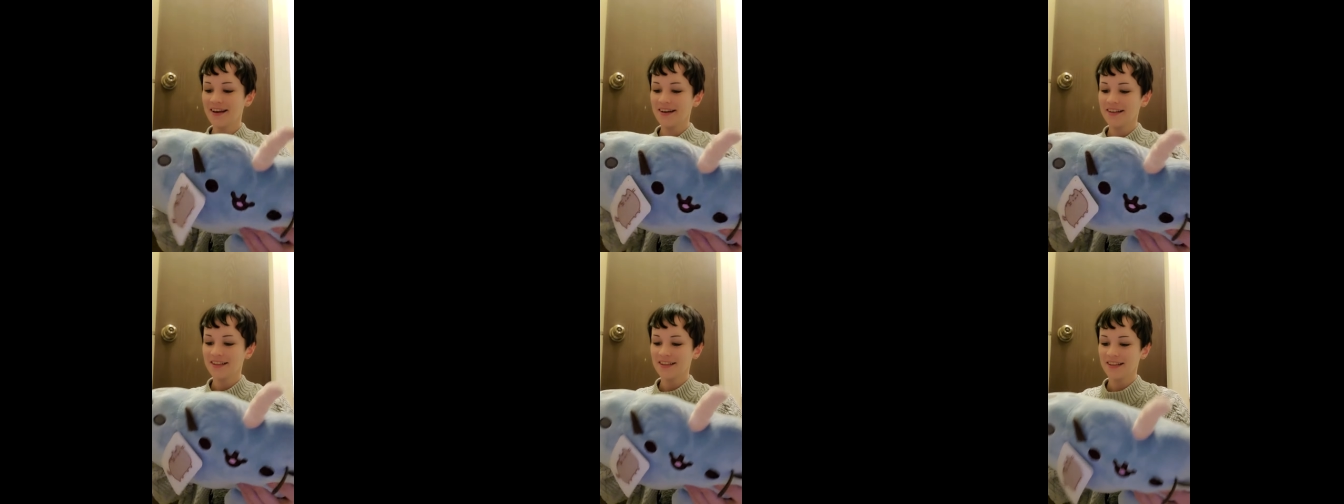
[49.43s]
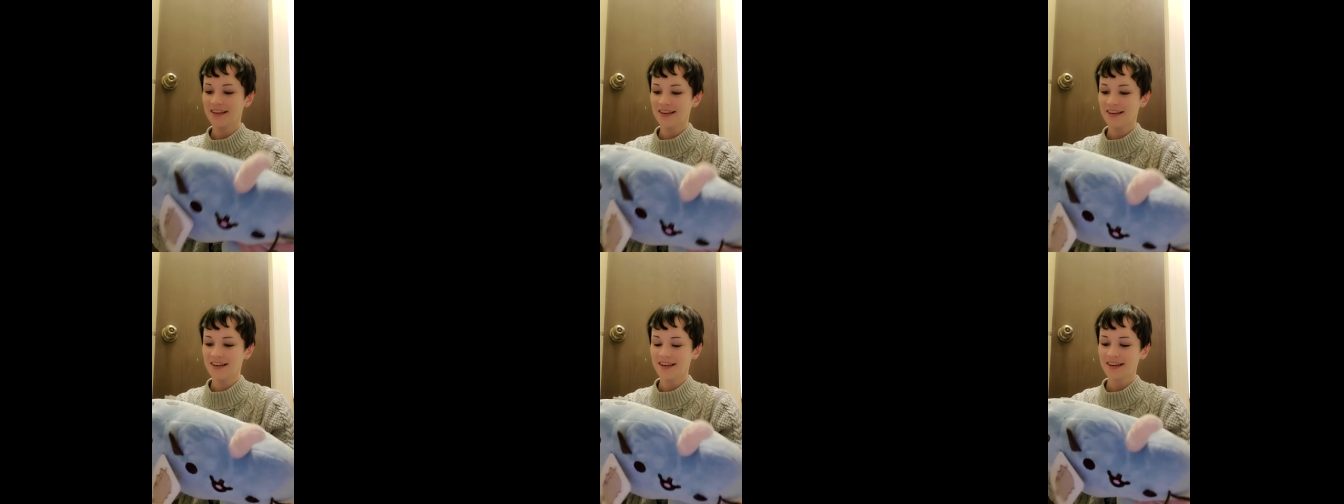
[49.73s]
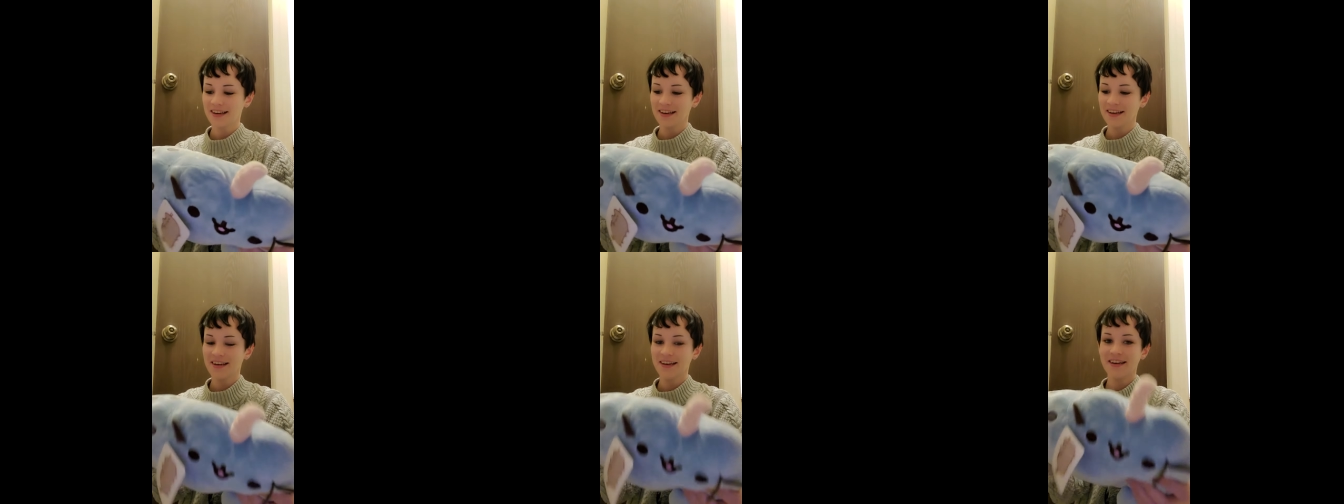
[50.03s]

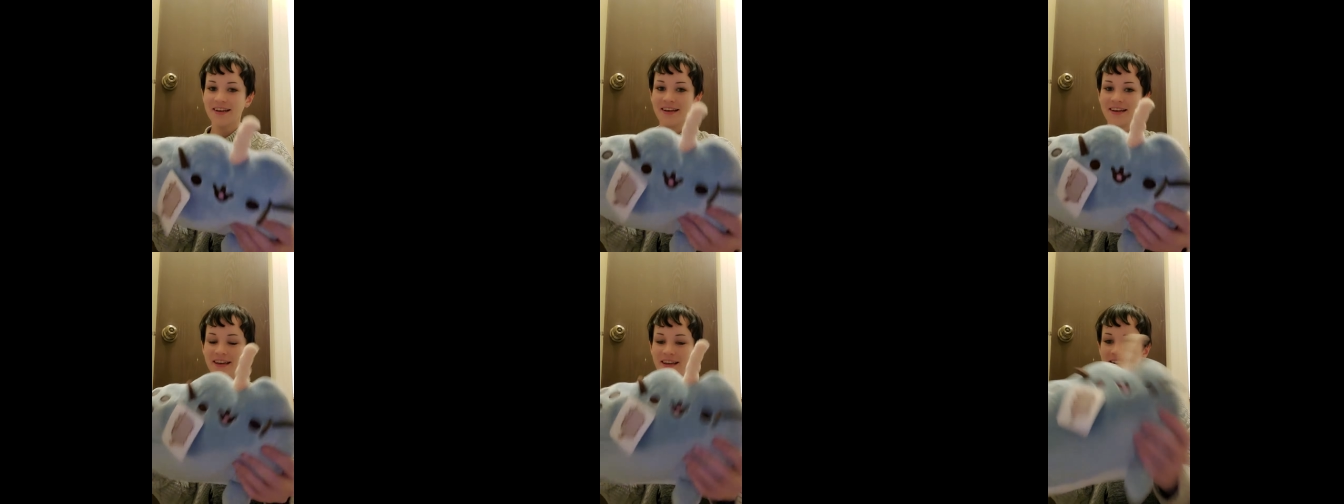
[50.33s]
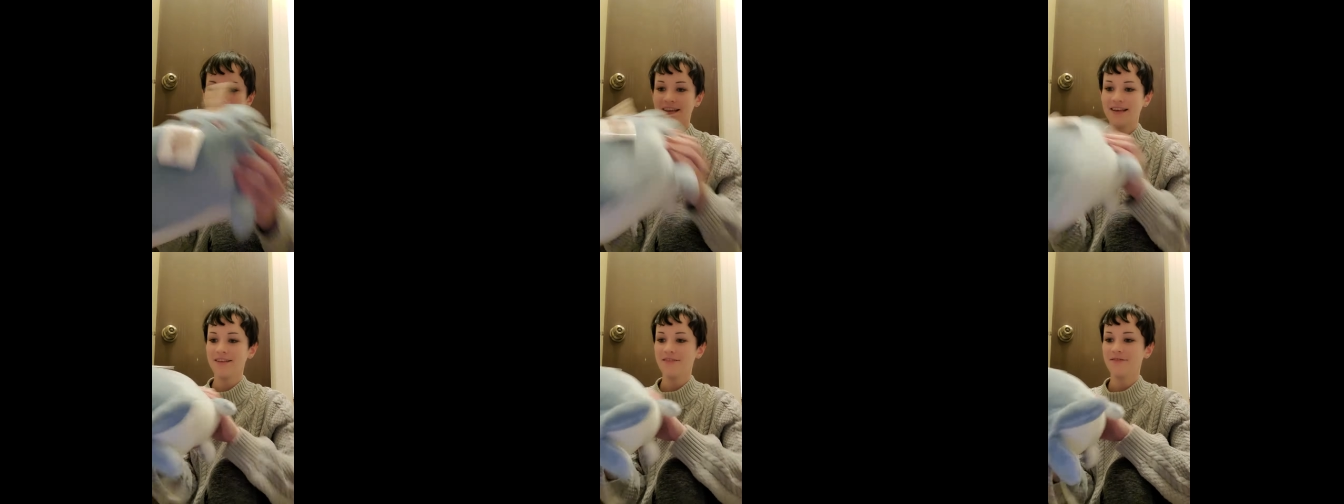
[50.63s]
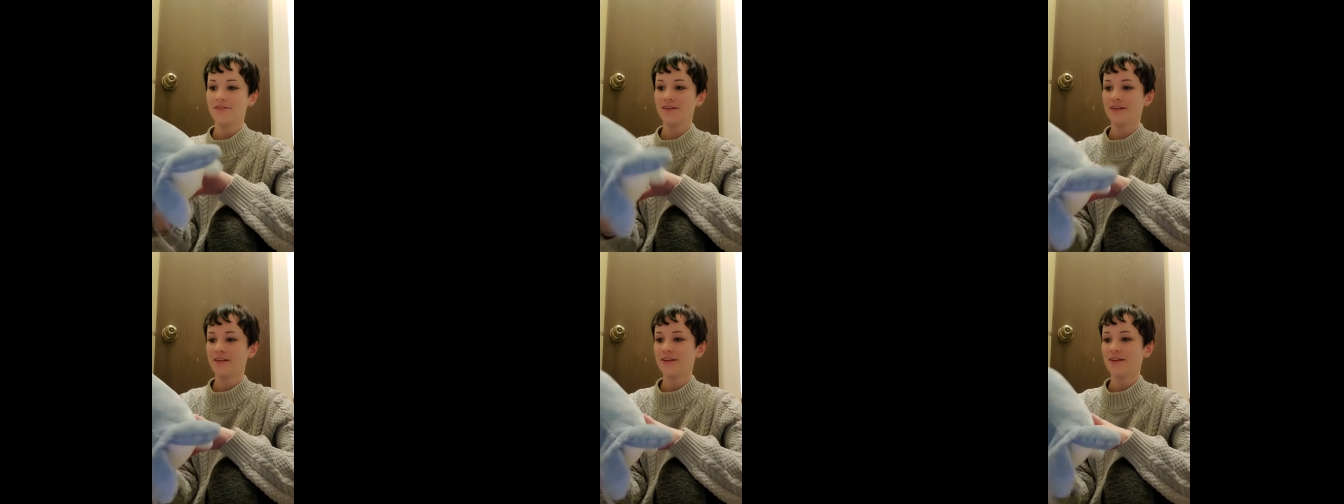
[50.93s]
like an
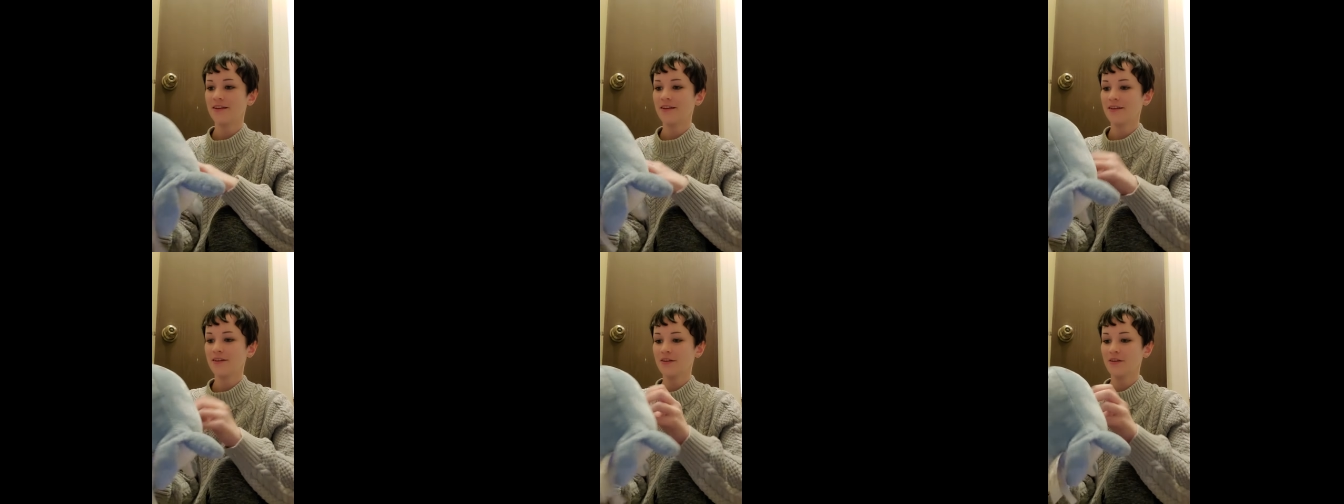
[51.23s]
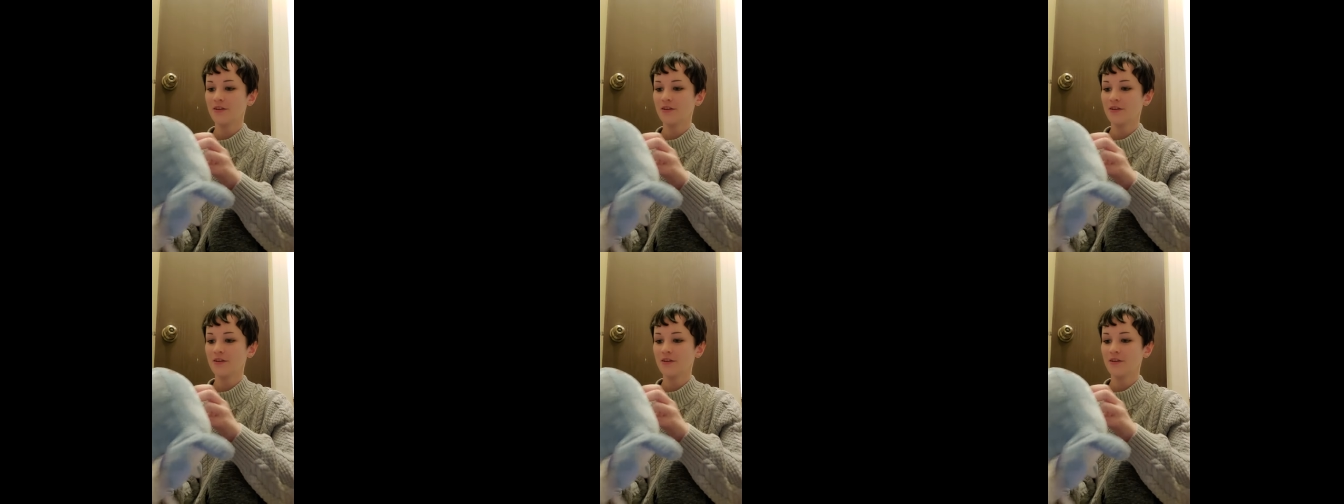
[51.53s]
even,